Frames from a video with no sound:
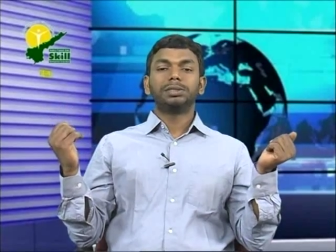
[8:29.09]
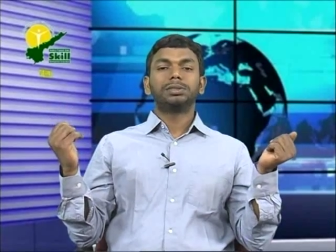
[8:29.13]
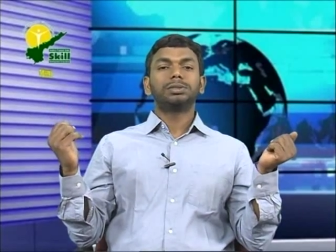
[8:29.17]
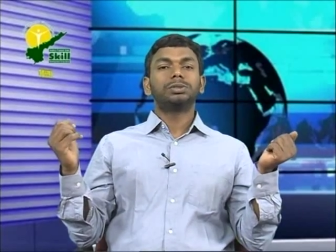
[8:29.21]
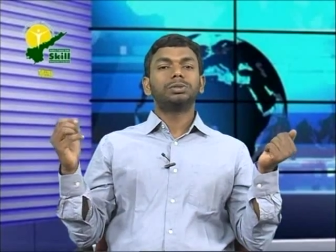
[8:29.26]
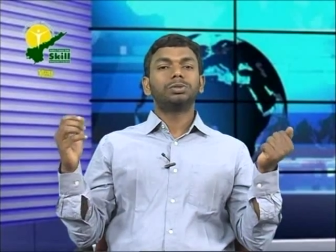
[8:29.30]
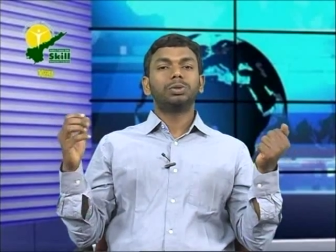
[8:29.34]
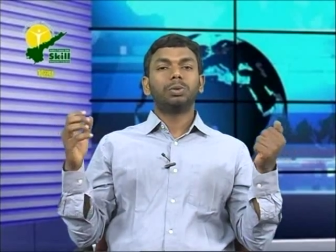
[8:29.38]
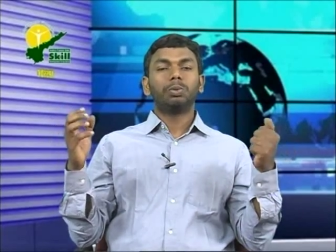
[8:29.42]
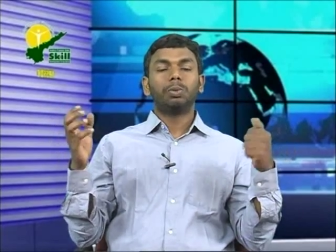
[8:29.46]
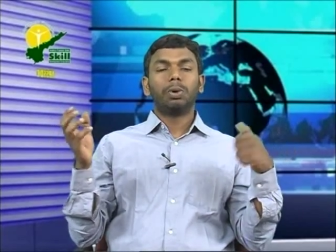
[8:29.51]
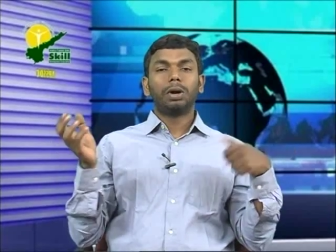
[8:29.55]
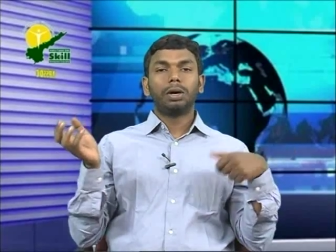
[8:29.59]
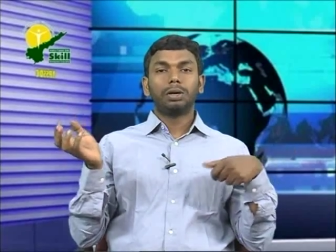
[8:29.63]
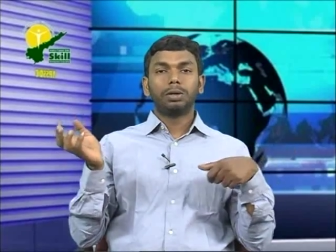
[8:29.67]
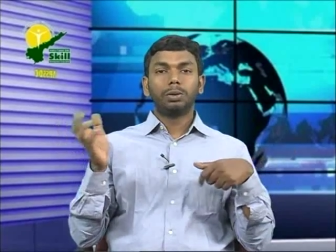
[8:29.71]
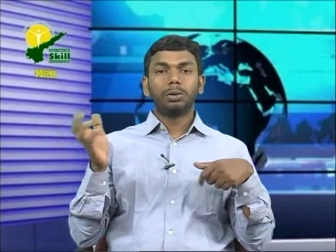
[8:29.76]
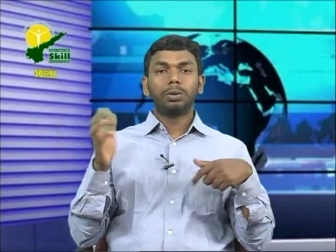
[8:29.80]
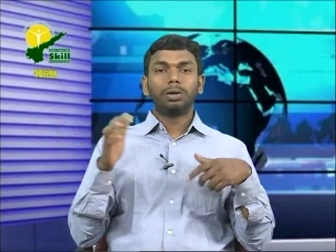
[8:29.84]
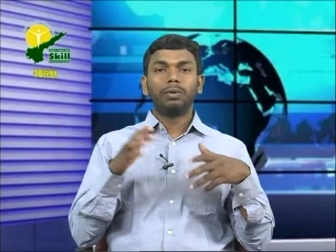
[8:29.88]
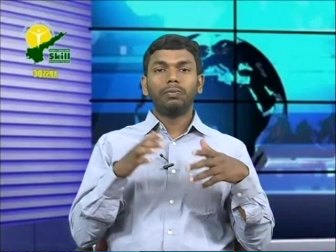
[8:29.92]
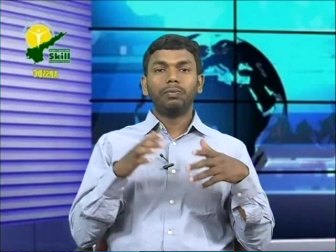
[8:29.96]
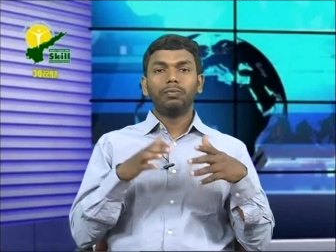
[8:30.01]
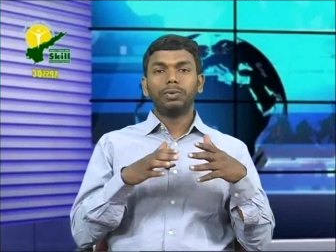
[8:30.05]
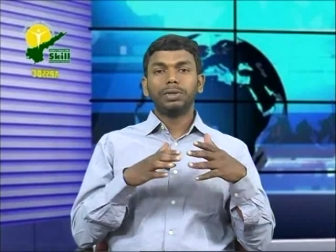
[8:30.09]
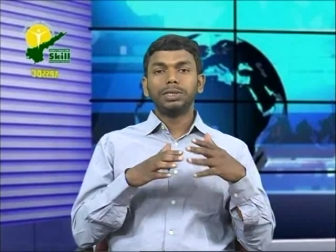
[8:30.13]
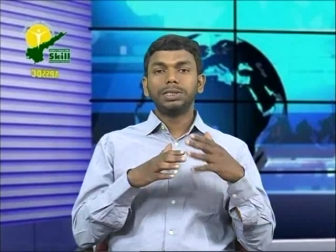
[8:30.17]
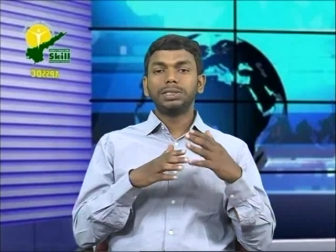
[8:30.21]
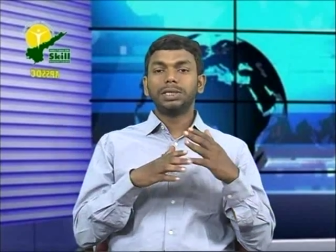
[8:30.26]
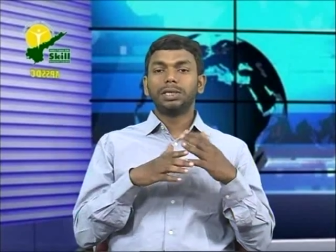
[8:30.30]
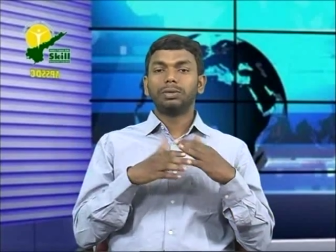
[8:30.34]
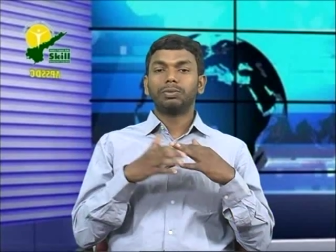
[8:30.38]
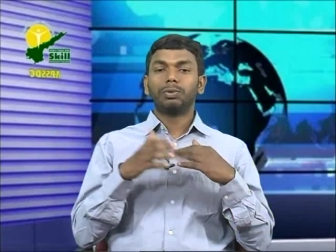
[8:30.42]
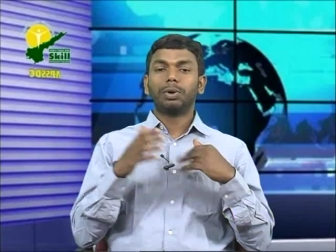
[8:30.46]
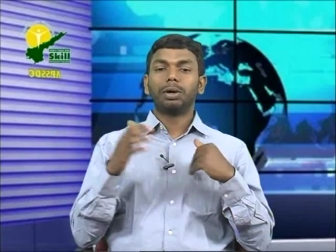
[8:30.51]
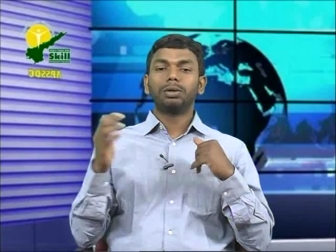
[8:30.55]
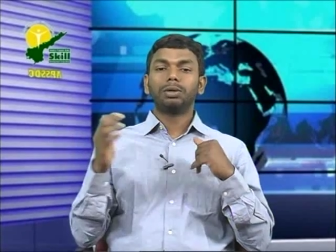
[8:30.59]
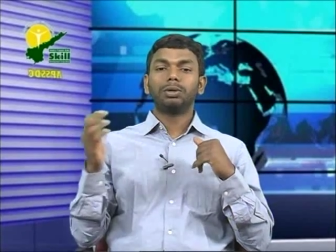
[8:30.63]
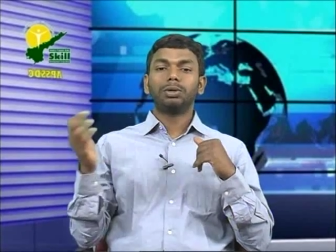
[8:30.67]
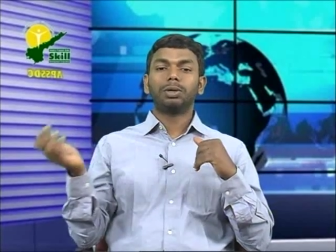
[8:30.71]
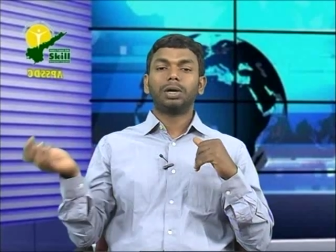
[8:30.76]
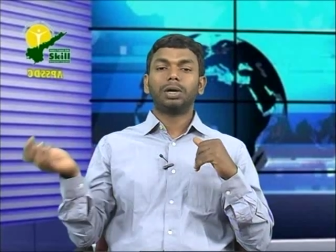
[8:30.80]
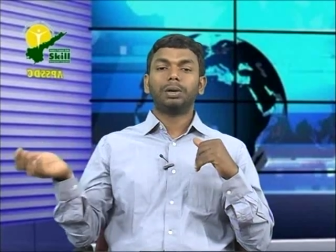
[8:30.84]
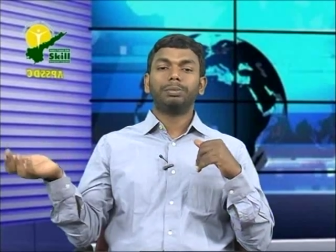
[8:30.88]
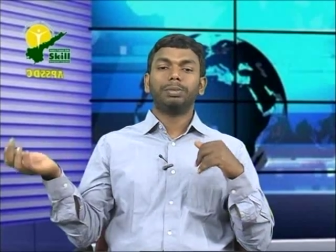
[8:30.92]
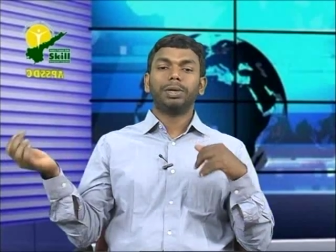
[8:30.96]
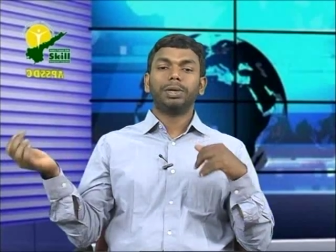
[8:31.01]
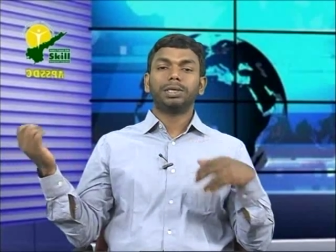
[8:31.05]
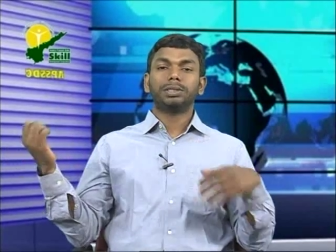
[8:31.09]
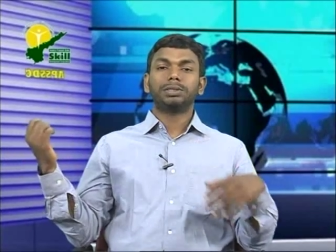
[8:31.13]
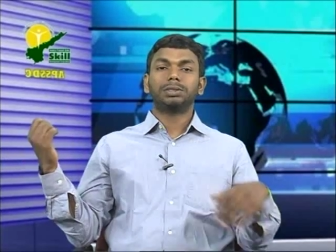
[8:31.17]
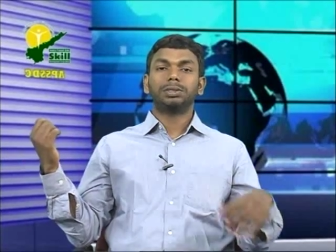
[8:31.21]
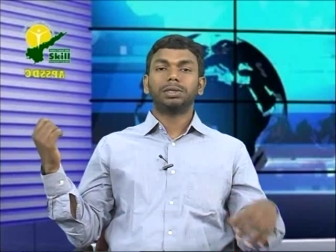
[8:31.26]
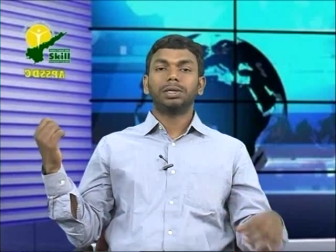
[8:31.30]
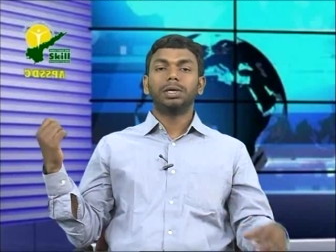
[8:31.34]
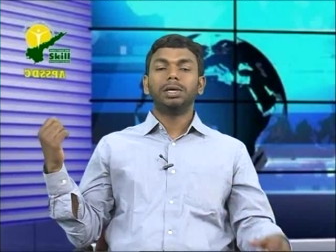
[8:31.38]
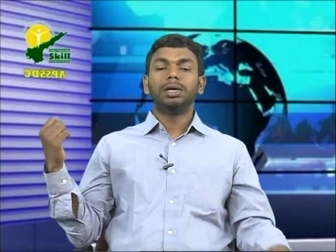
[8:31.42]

So what to come first and what to come next?